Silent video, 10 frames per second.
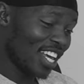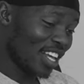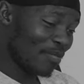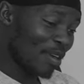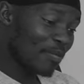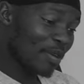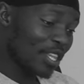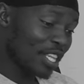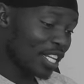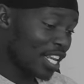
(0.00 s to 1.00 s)
maybe
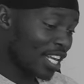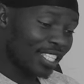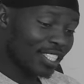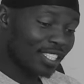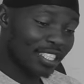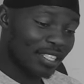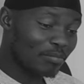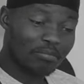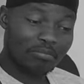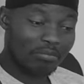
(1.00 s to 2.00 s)
in the next
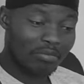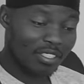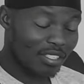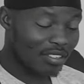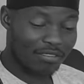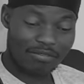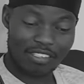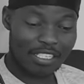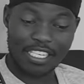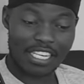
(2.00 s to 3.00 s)

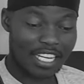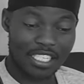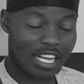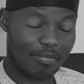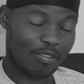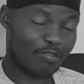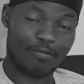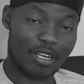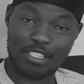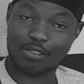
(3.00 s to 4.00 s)
in the next couple of
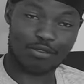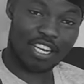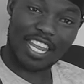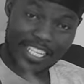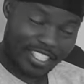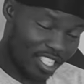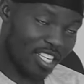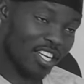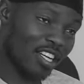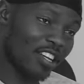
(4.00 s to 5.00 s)
months or next
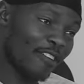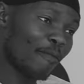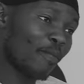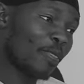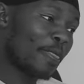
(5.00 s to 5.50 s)
year. Yeah.